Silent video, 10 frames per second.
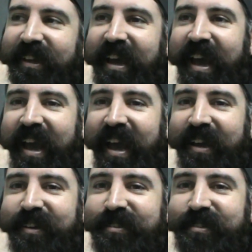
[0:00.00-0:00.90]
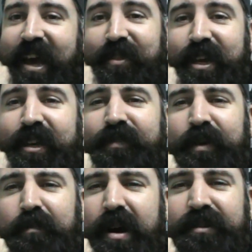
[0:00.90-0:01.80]
and at the end of the
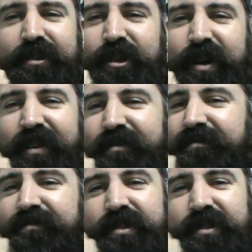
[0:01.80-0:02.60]
month you have